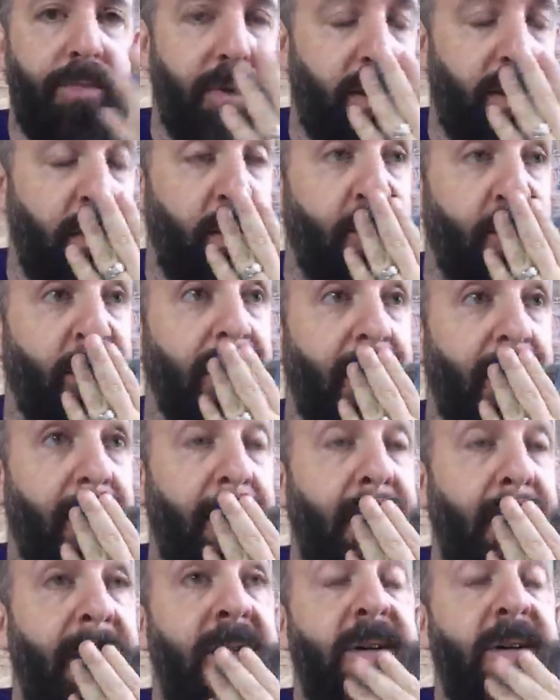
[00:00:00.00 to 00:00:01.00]

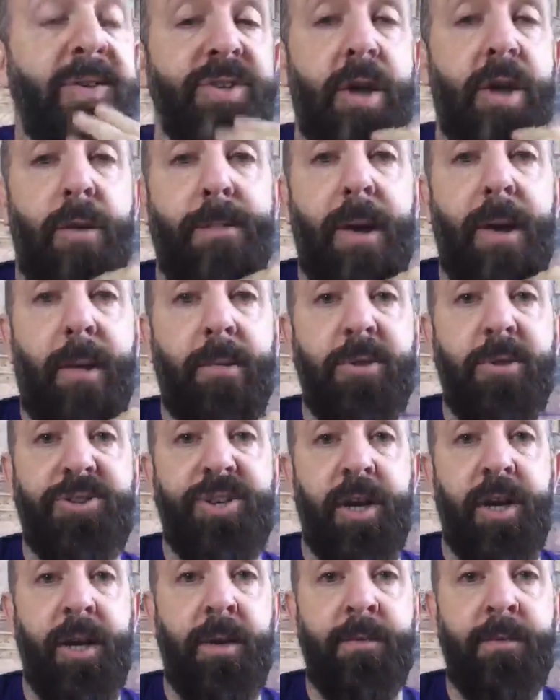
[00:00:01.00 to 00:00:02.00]
the newsletter
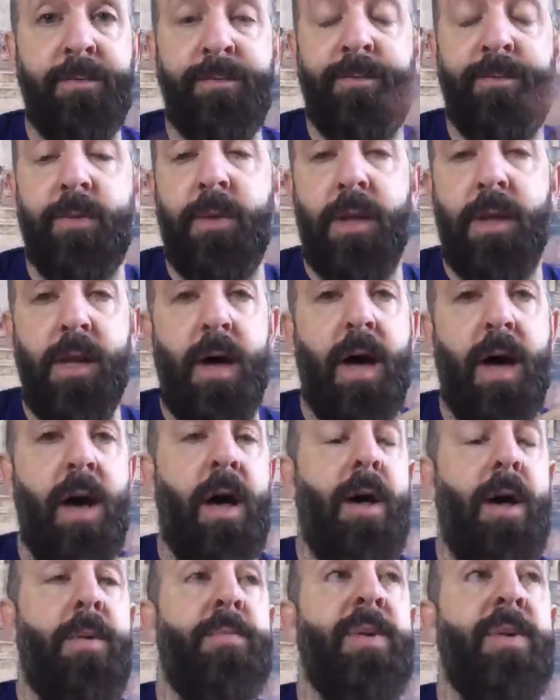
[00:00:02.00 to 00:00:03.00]
publishing
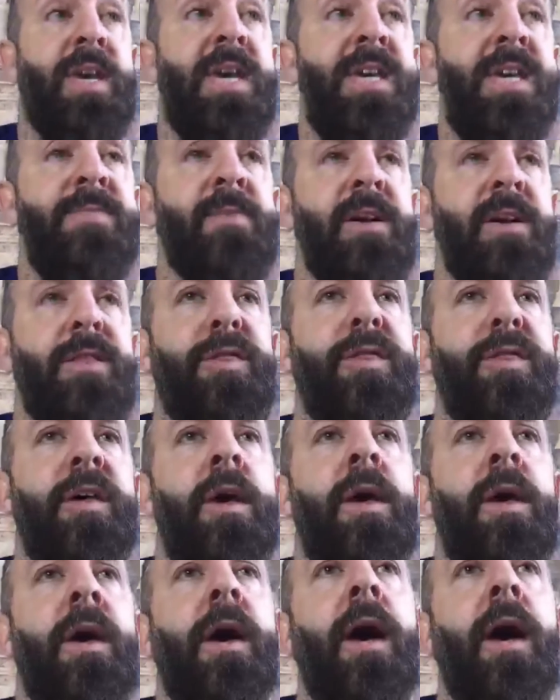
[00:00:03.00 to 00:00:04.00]
behemoth,
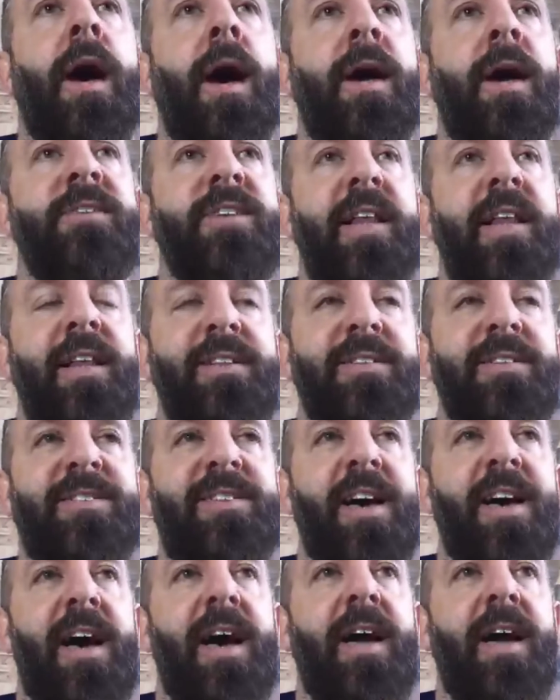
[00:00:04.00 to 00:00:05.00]
as I like to
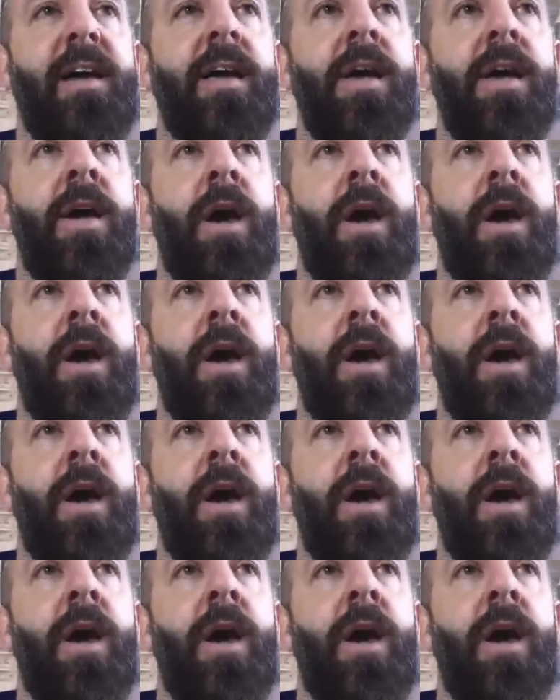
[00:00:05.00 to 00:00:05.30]
say.